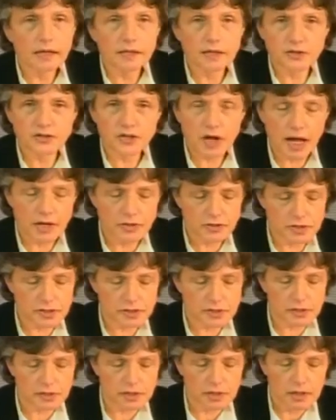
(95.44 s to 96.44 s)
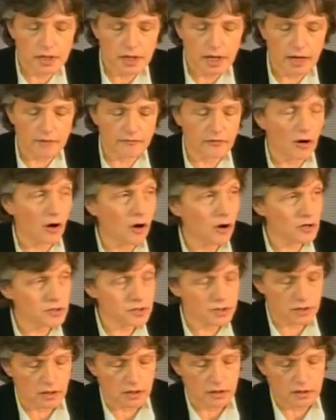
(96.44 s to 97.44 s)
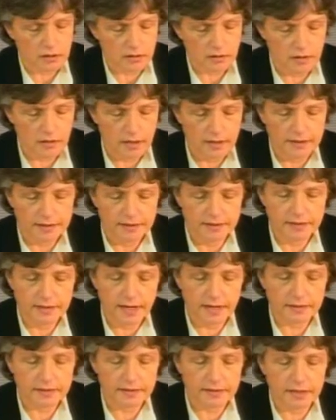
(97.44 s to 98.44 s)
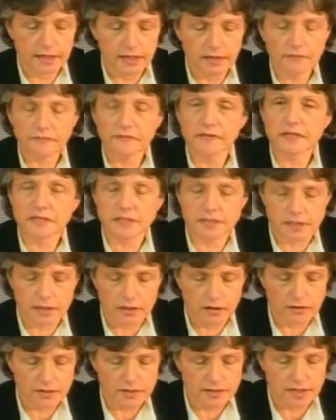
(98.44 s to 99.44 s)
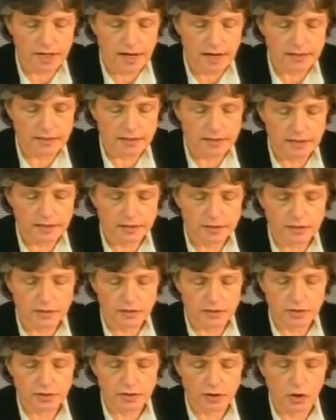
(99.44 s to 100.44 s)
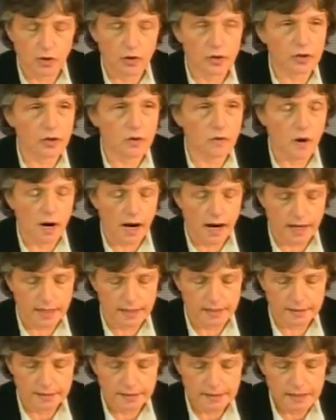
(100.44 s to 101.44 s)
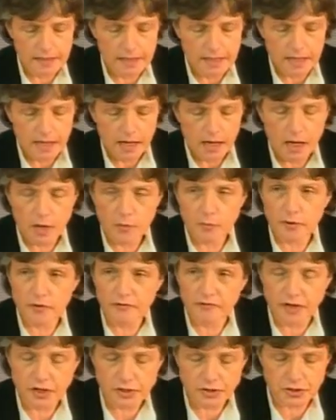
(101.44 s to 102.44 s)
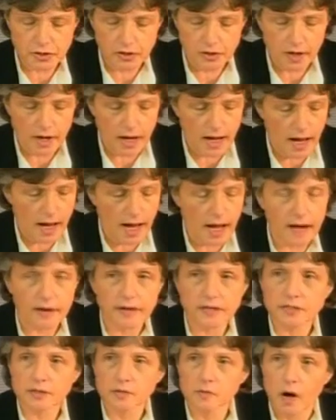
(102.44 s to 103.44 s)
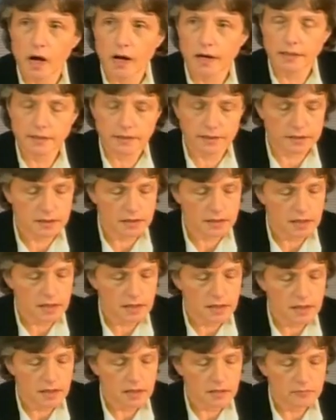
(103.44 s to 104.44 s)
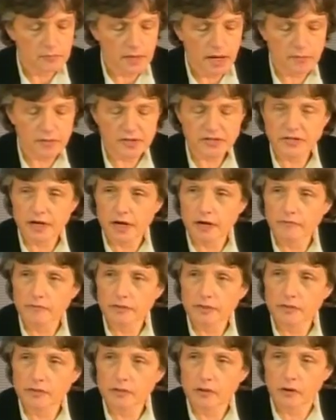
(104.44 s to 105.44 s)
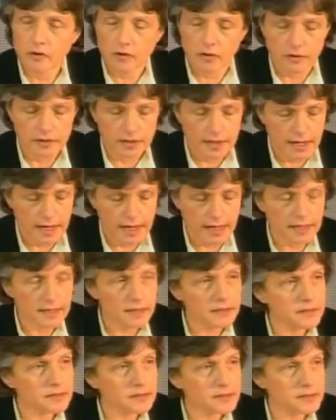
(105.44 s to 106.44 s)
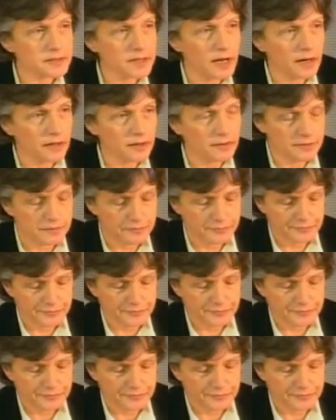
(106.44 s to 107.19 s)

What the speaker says: The judges have also ruled that if the circumstances so require, a provisional arrest warrant may be served on any state.